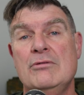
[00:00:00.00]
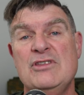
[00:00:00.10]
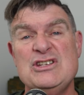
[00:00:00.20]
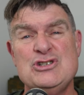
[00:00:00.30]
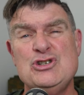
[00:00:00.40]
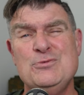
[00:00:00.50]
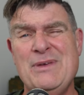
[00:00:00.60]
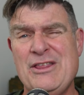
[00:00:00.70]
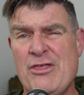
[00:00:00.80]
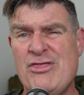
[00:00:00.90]
This should
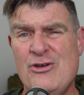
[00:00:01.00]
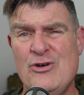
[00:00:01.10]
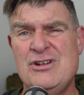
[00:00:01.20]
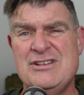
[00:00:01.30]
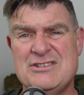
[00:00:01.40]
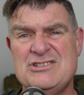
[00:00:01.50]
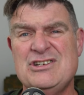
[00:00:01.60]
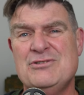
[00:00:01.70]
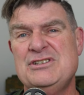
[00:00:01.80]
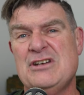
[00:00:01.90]
be the third in a
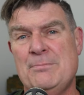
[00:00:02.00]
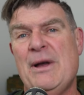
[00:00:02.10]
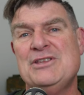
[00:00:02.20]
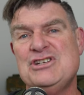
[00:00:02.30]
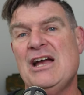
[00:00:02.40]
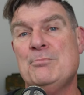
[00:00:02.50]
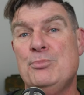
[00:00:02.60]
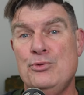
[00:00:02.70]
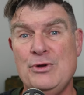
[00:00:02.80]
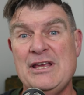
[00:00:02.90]
series I punch out
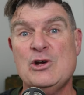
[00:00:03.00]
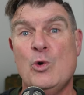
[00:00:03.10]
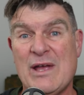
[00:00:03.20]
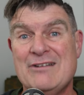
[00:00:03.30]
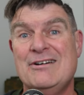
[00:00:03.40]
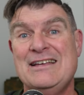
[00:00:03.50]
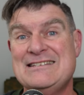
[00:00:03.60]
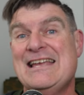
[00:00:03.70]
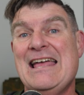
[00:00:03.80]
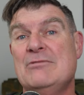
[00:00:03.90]
pretty quickly
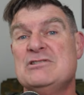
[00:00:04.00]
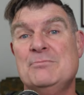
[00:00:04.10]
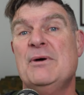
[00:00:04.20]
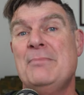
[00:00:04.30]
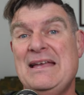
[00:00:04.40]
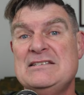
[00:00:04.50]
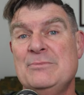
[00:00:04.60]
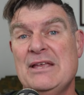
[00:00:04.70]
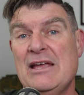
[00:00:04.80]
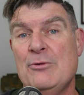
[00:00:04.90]
to get some
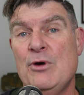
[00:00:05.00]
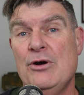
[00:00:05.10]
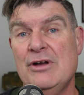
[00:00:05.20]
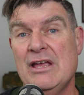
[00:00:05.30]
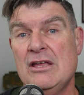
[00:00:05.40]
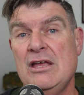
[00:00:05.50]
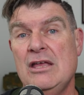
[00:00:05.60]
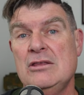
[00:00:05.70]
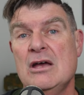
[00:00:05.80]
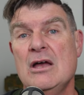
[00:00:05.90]
momentum and get rolling again.